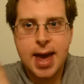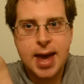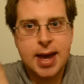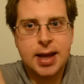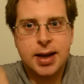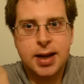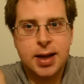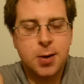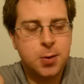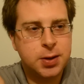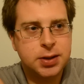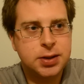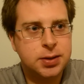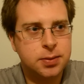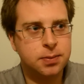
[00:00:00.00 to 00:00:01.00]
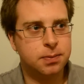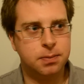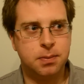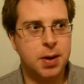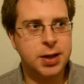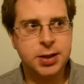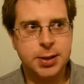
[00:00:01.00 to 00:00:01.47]
and it was
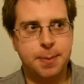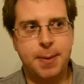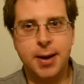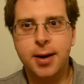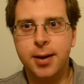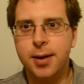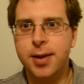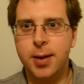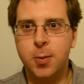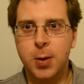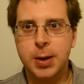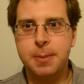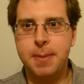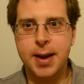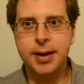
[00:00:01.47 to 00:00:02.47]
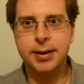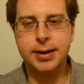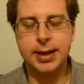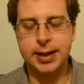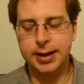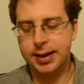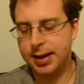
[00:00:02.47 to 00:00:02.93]
much better than what Ben
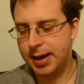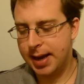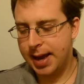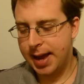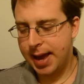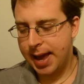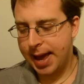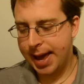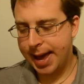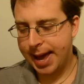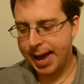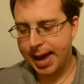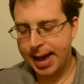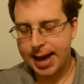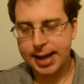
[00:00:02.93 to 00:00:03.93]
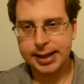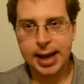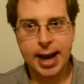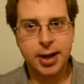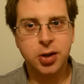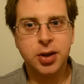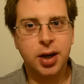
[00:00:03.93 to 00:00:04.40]
did. And
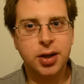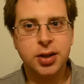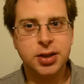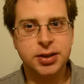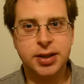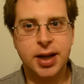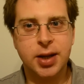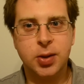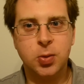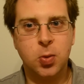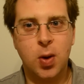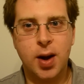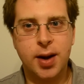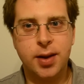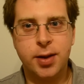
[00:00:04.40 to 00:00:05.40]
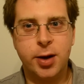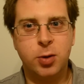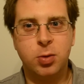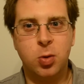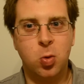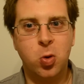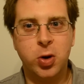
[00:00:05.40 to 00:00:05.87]
I don't understand why they're
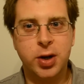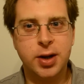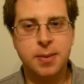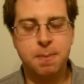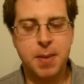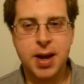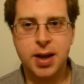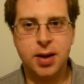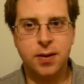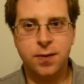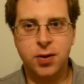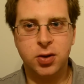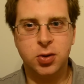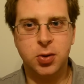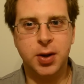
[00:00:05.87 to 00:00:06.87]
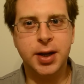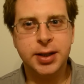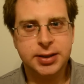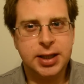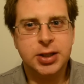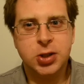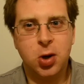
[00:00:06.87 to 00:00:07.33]
rewarding Ben for
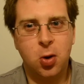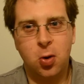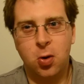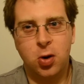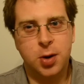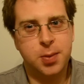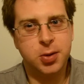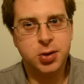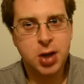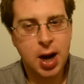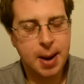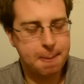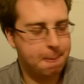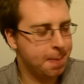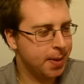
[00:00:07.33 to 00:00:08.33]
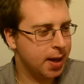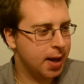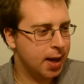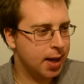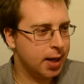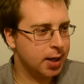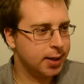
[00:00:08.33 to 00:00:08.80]
doing such a horrible job.
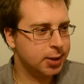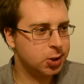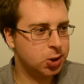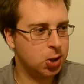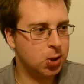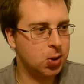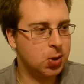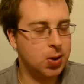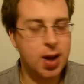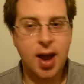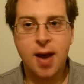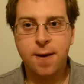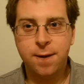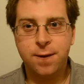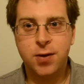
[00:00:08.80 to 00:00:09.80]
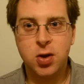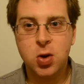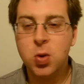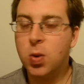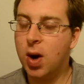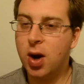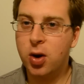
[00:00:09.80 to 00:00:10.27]
So if
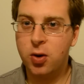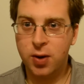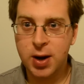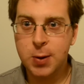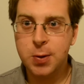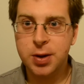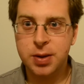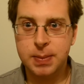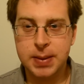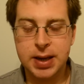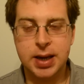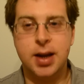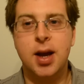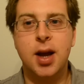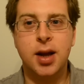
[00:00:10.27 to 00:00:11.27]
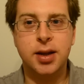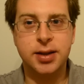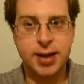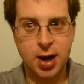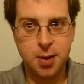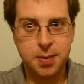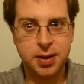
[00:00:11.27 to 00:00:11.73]
you agree with me,
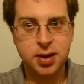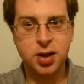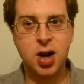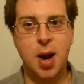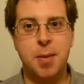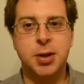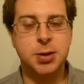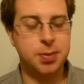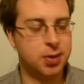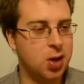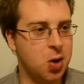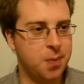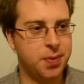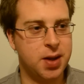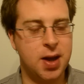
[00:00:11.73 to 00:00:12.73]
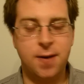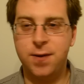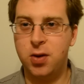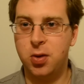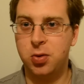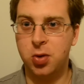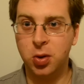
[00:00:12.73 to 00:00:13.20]
tell me in the comments below.
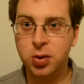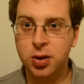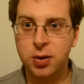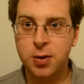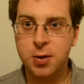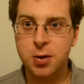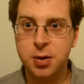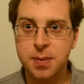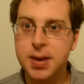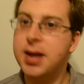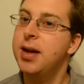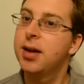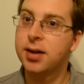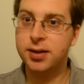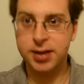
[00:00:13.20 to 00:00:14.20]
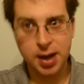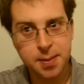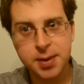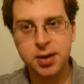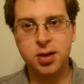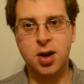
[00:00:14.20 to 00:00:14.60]
If you don't agree with me, tell me in